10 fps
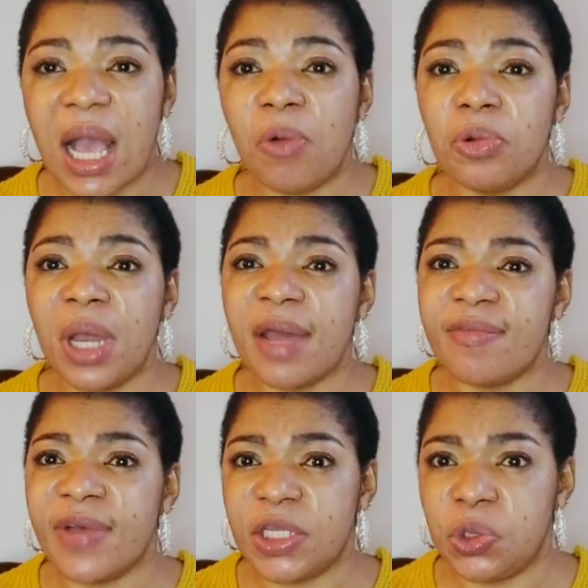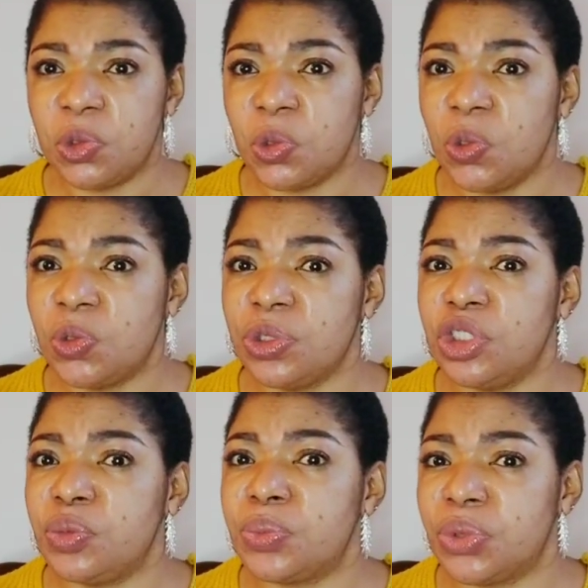i will not advise you to go to
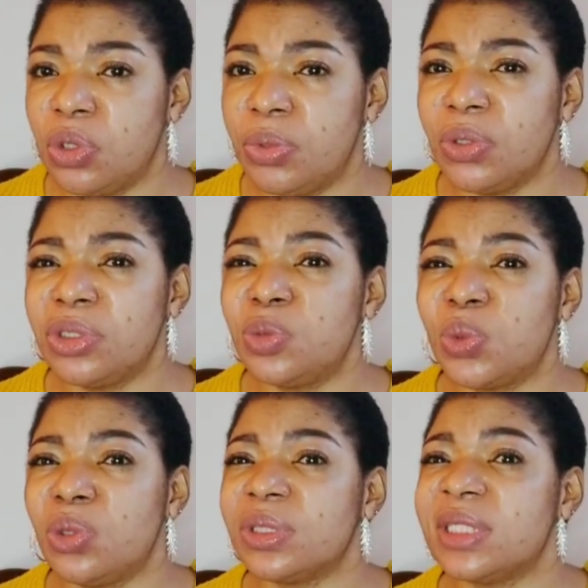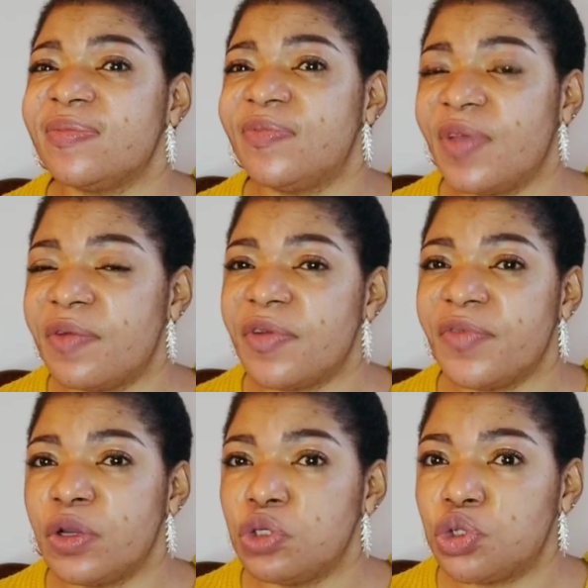this product because this product is very
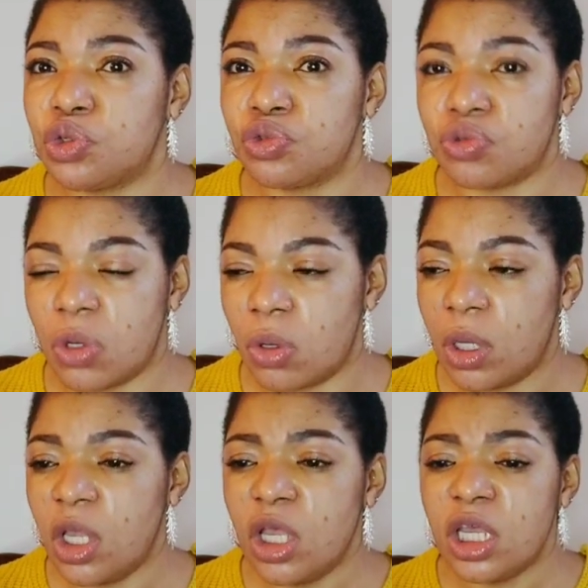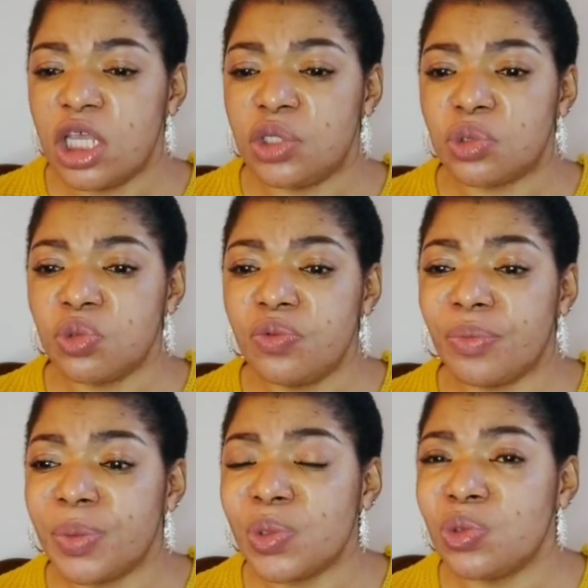very strong it's good
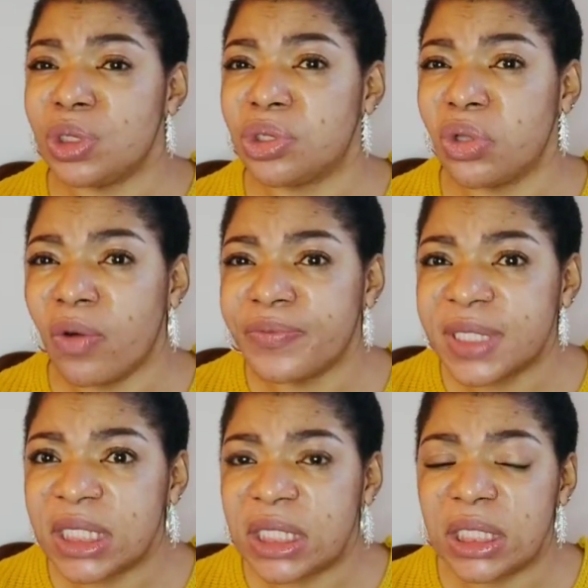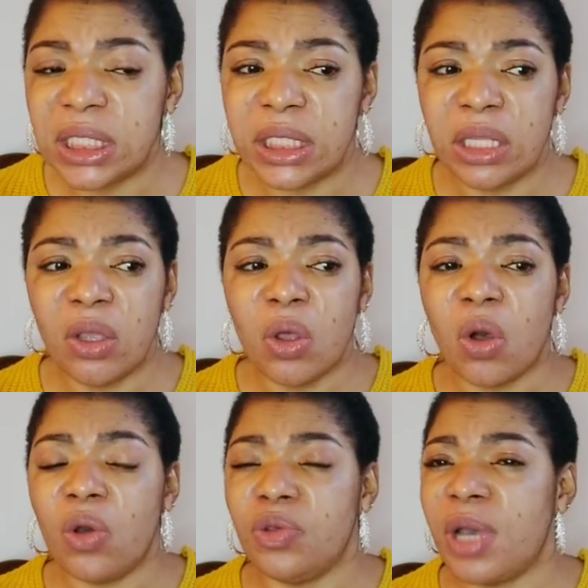for people with tough skin
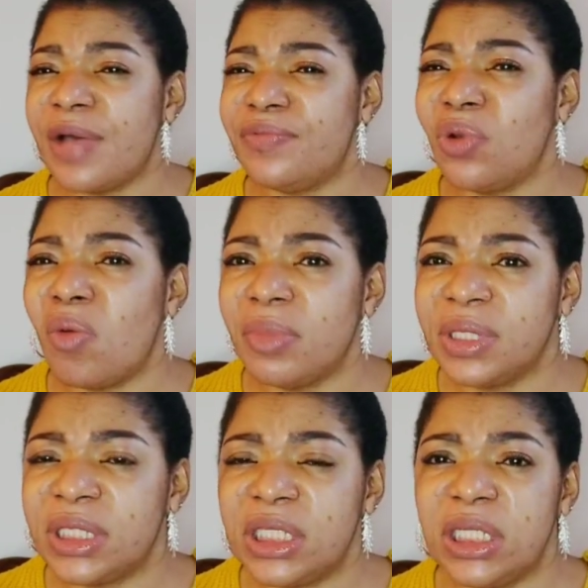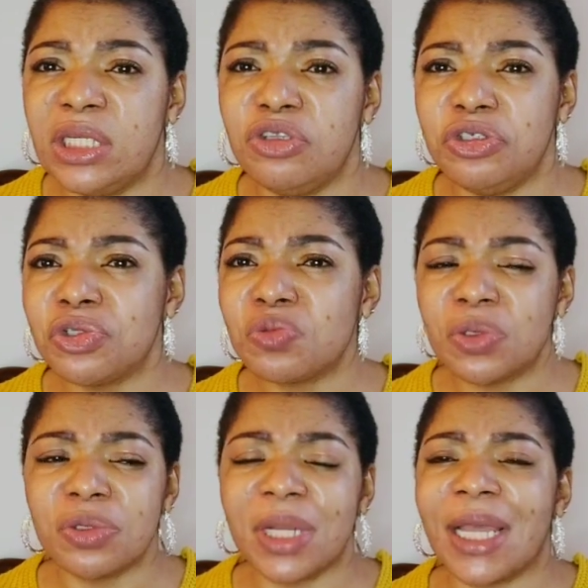or you have normal skin you just
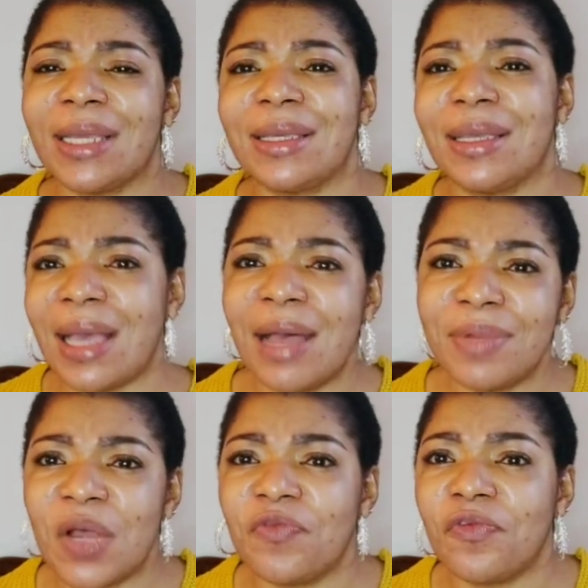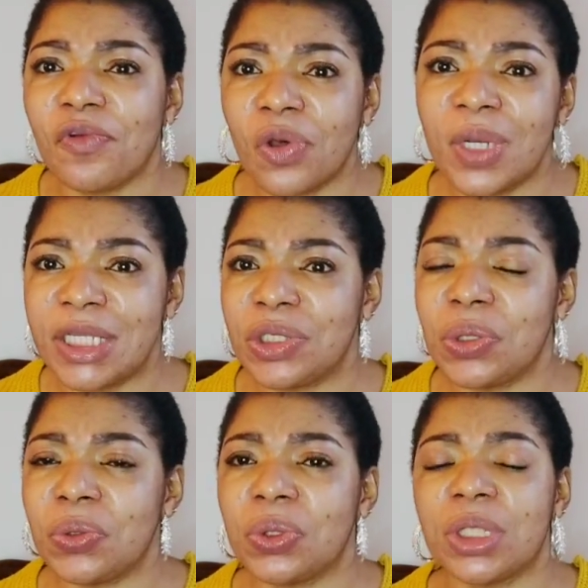want to like have that flawless
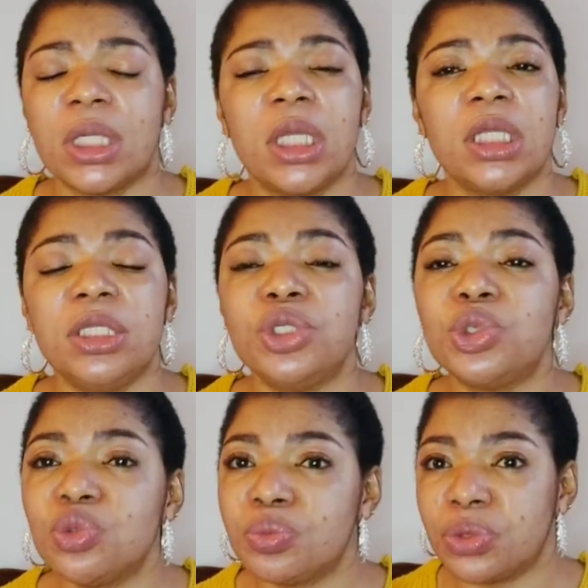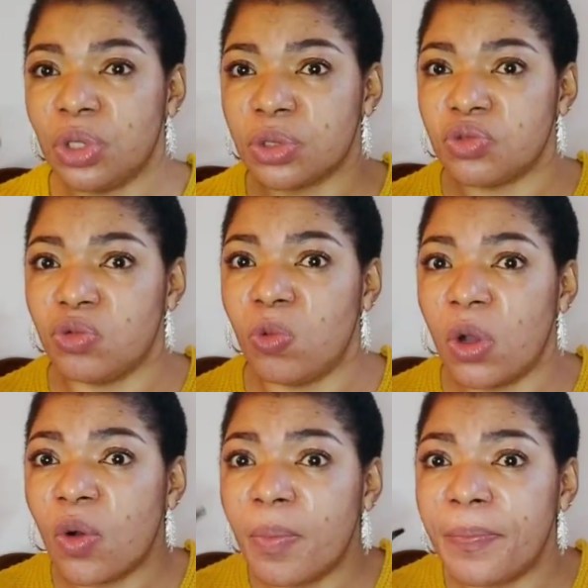look these two products would
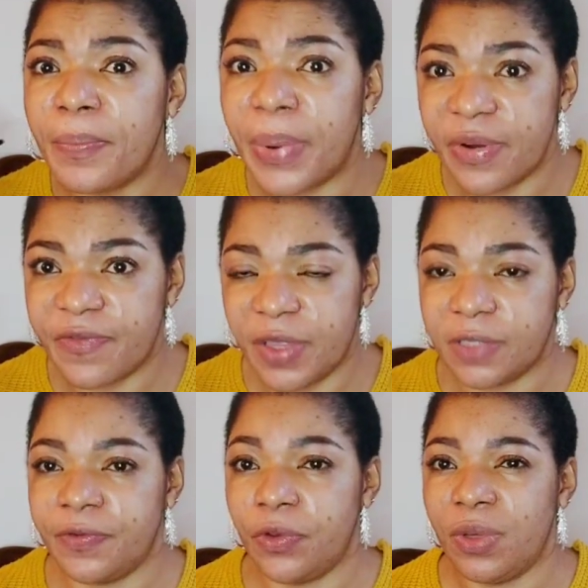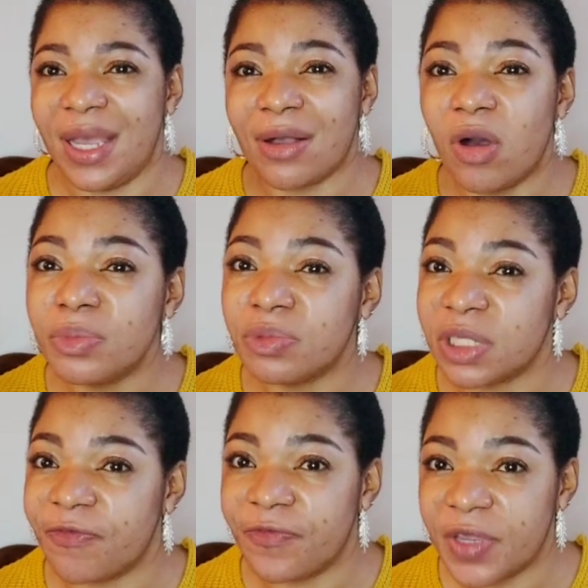work perfect for you. It comes with
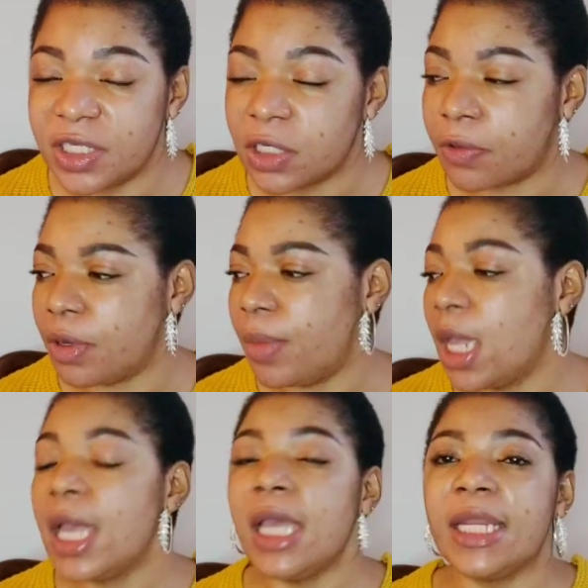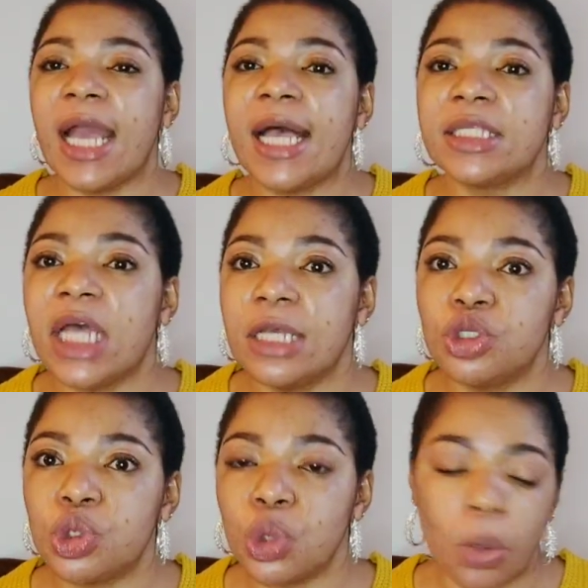a face cream and it has a
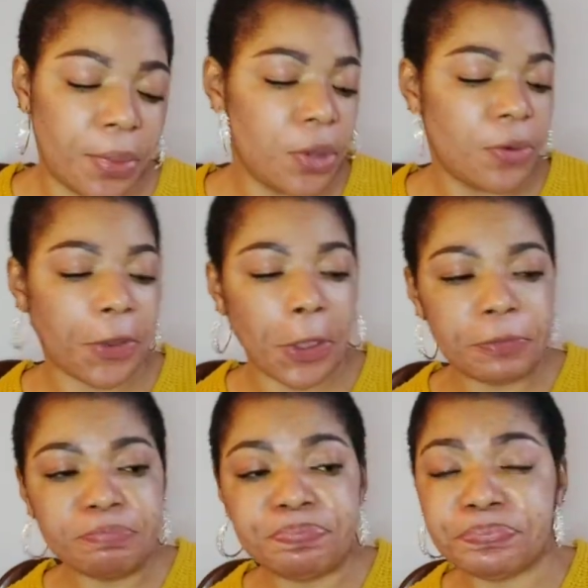soap, okay?